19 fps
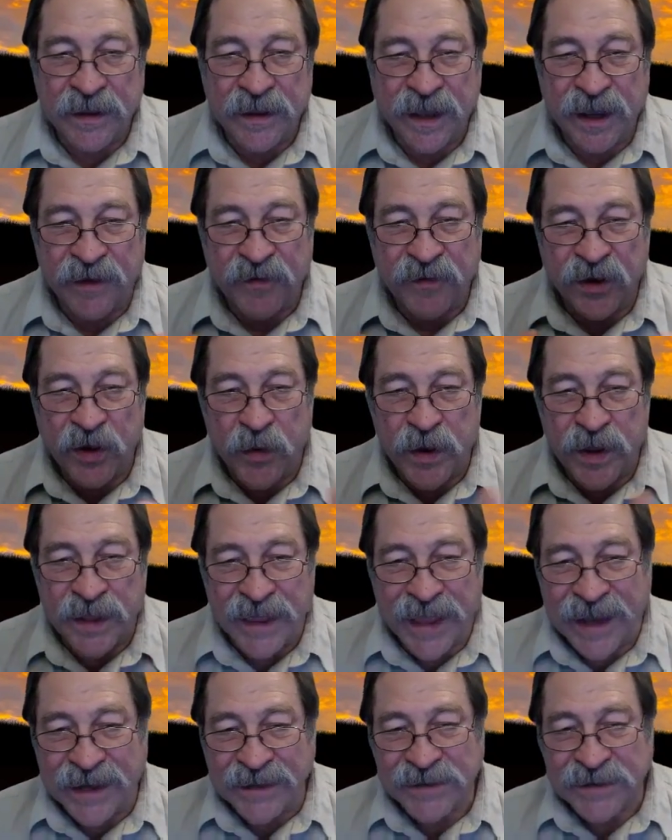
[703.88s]
Now, if you're going
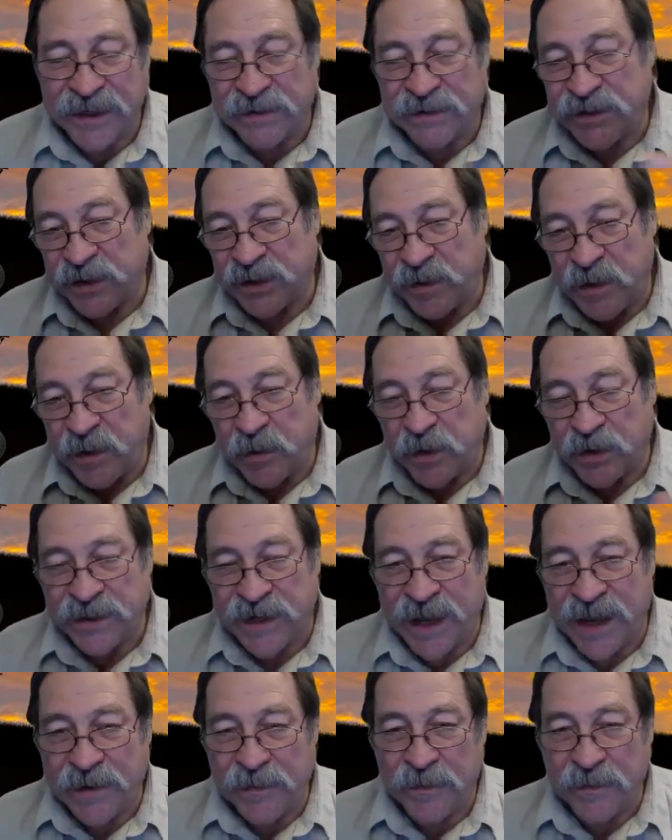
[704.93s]
last, that gives you a little bit more
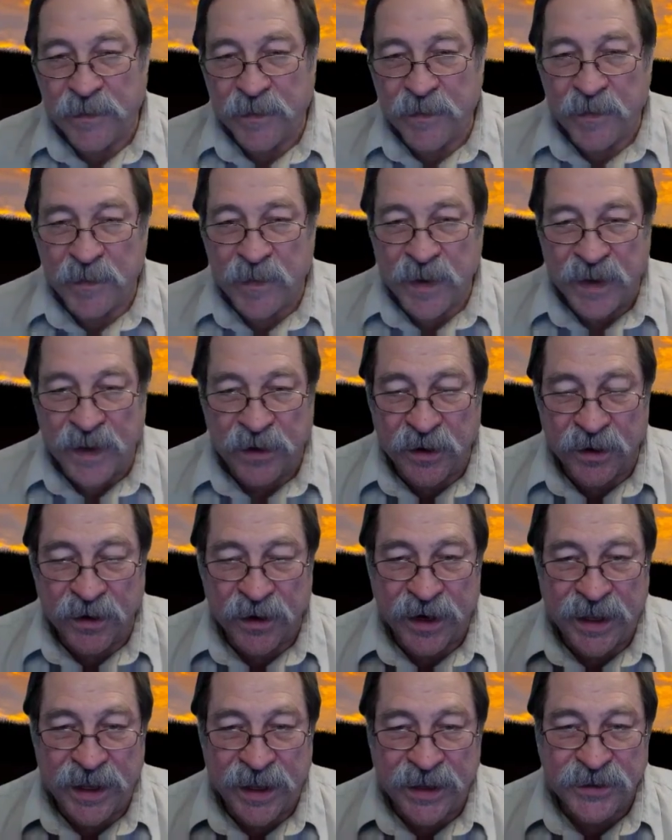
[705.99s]
time, but you're
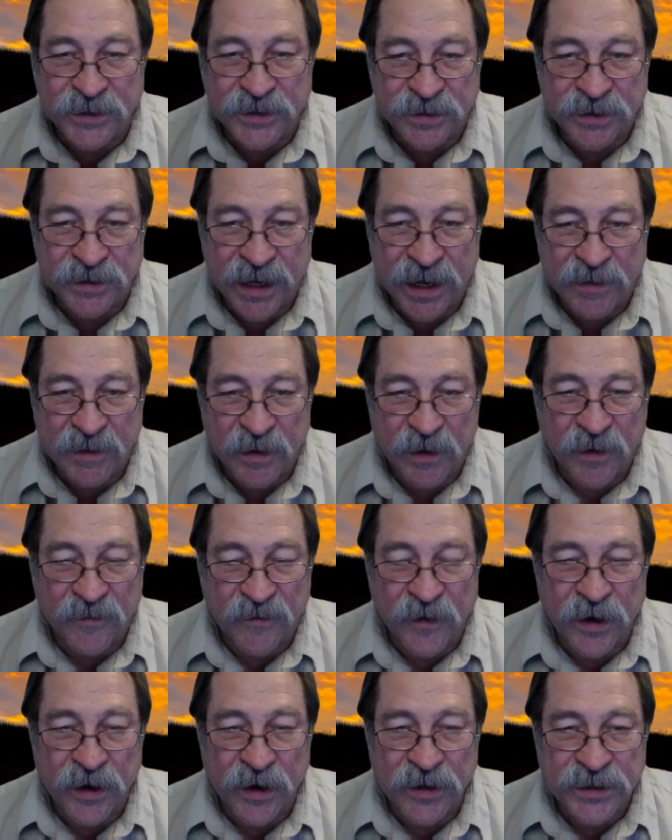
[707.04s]
going to get your time to go
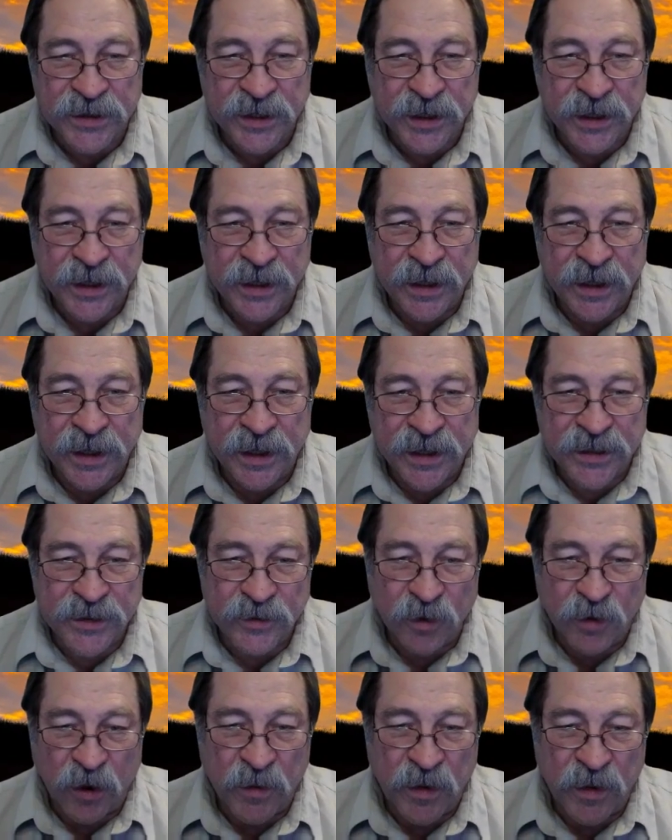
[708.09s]
first because
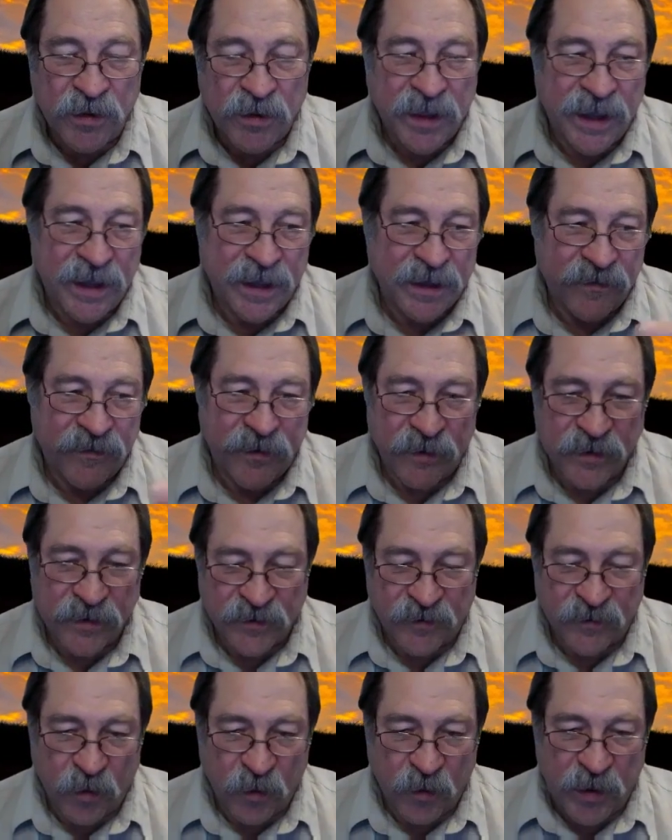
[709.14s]
normally, like if
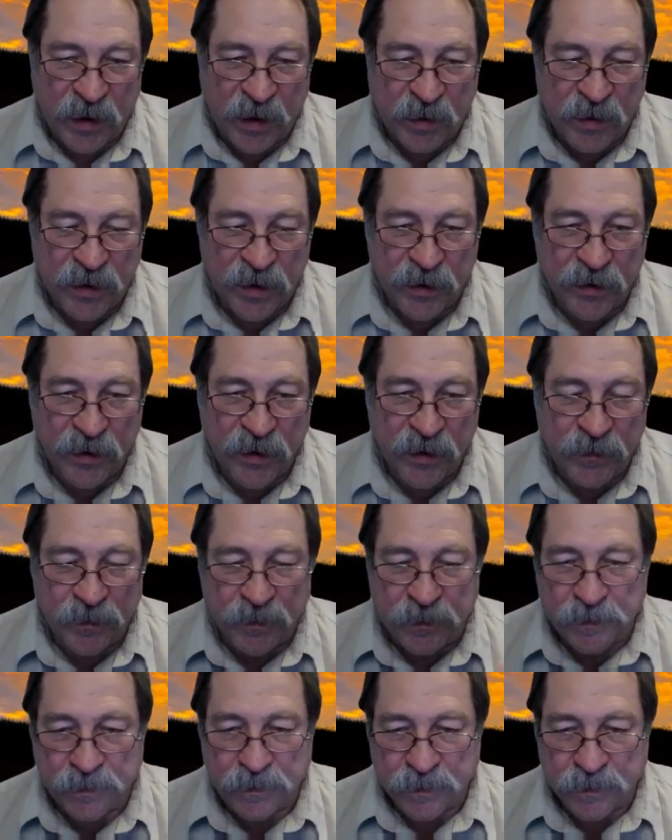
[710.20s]
there's 4 people in a group,